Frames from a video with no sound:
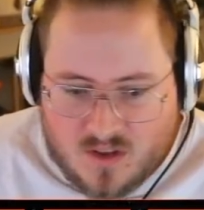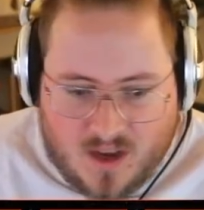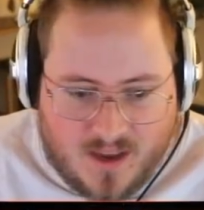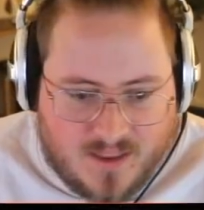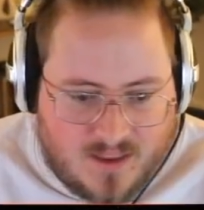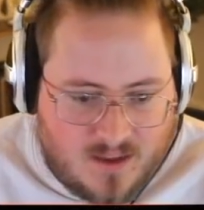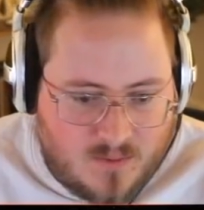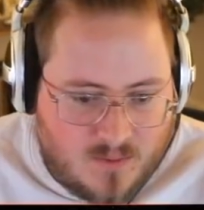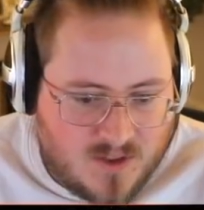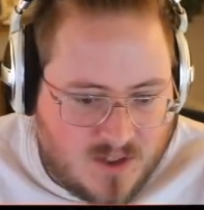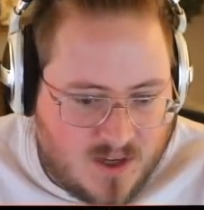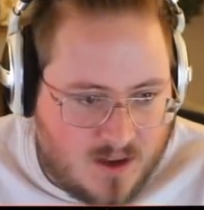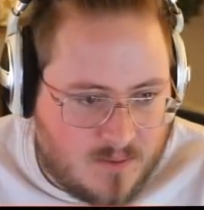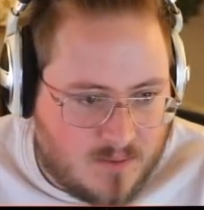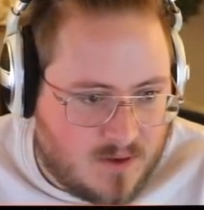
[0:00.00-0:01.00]
I think we
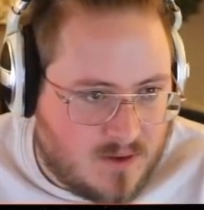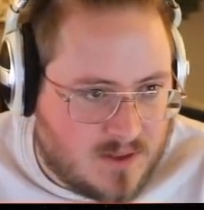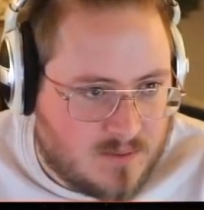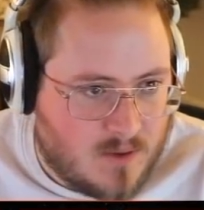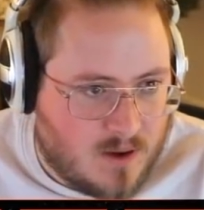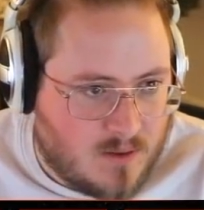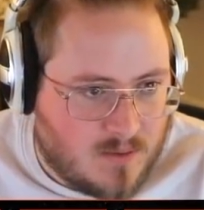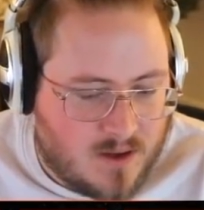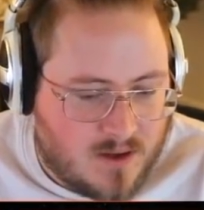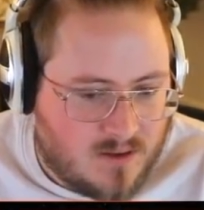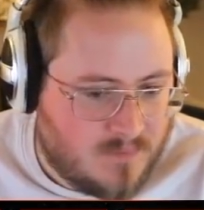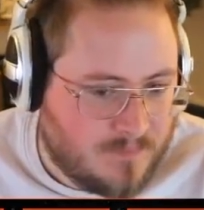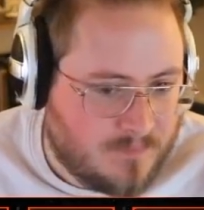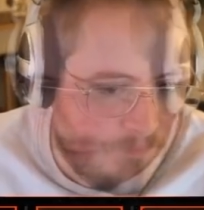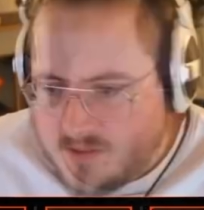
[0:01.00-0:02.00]
jam here in the small blind.
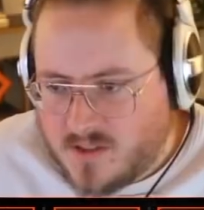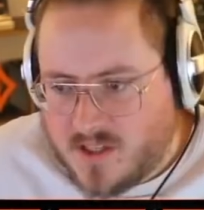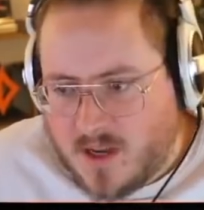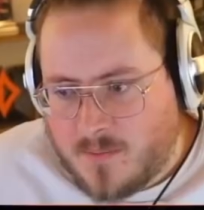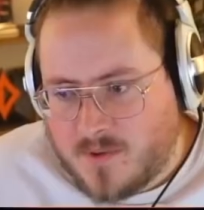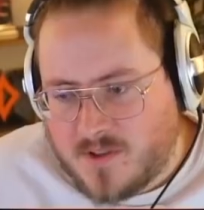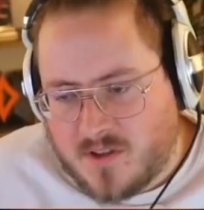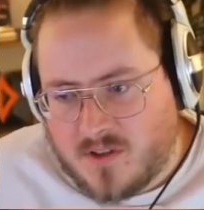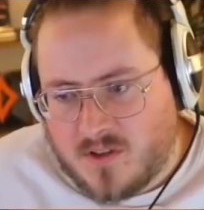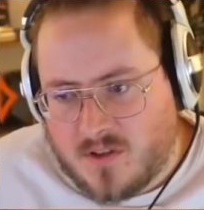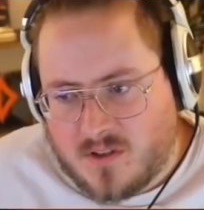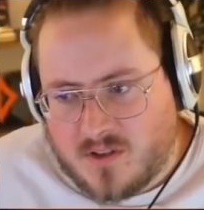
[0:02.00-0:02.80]
So champ, we should,